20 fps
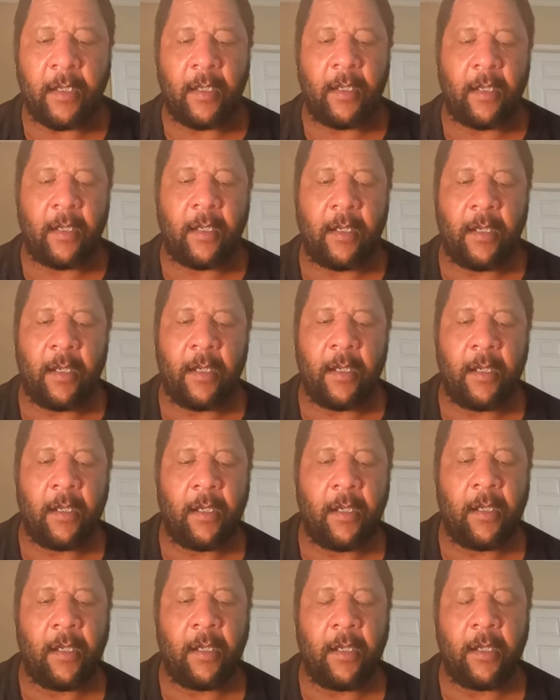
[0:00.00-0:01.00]

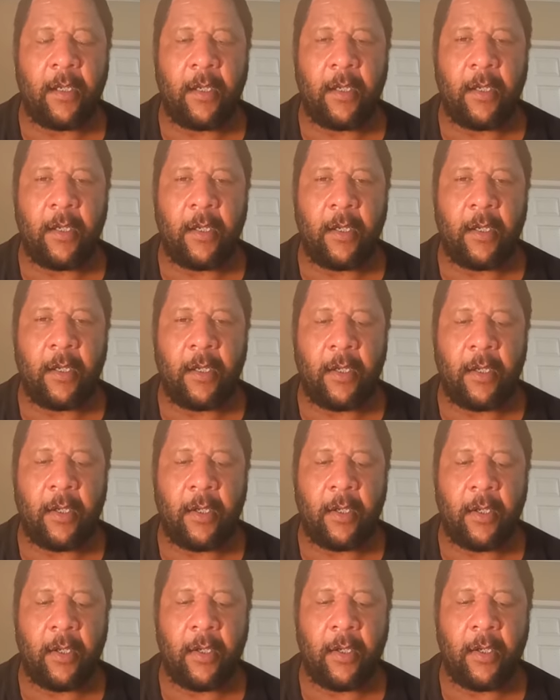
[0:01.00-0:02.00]

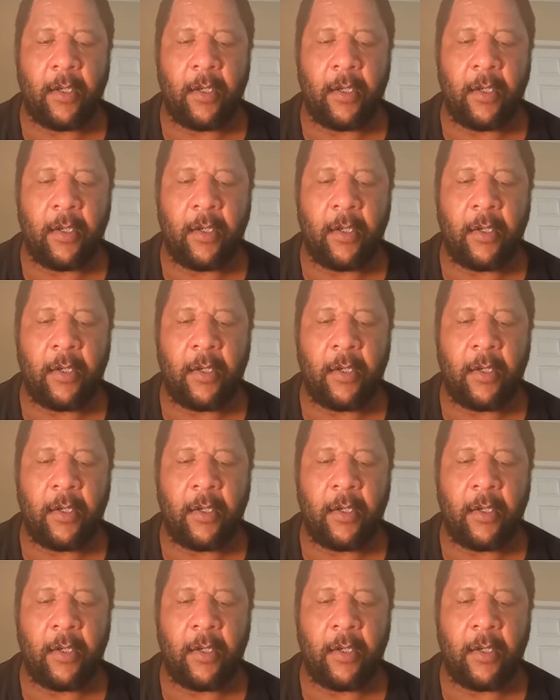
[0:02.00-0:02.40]
(silence)